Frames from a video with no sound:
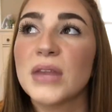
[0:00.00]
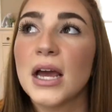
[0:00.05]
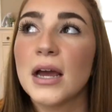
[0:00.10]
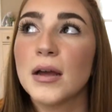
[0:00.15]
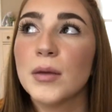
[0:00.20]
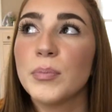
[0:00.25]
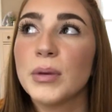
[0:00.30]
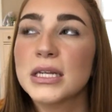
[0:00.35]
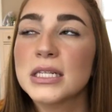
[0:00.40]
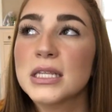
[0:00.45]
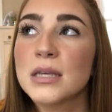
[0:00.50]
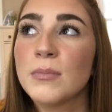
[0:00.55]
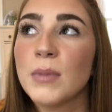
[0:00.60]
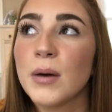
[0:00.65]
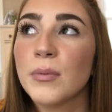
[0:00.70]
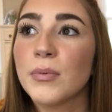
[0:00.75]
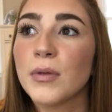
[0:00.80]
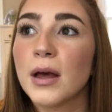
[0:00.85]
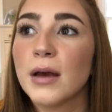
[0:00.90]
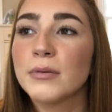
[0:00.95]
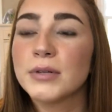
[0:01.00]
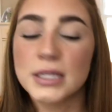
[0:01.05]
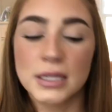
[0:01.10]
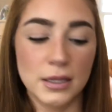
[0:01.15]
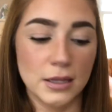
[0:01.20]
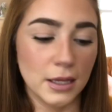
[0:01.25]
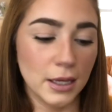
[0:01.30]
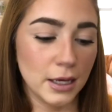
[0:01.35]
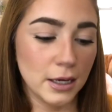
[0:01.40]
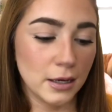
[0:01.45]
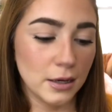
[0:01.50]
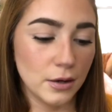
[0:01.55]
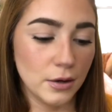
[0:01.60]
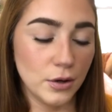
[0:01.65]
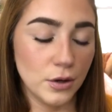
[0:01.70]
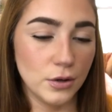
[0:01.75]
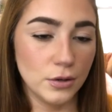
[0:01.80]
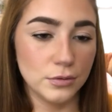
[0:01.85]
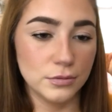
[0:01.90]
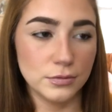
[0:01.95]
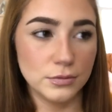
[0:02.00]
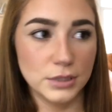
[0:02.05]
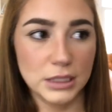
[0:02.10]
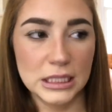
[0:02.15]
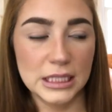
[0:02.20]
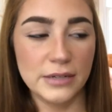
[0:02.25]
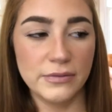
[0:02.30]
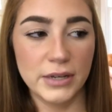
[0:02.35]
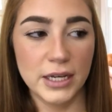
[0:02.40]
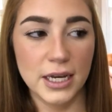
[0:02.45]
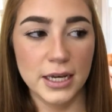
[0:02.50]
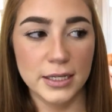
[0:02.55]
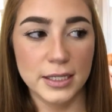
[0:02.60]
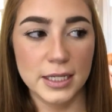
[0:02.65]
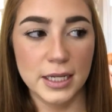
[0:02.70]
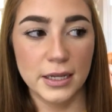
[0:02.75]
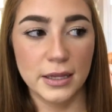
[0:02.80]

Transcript: I picked them up, I was in like CVS,